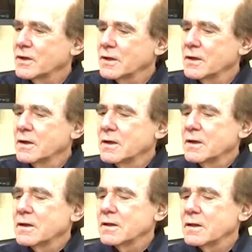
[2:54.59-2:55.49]
They
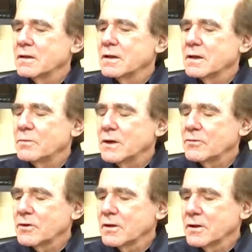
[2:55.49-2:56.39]

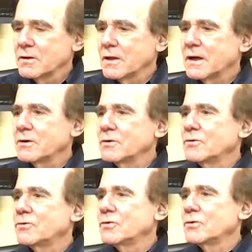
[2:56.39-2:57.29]
basically allow you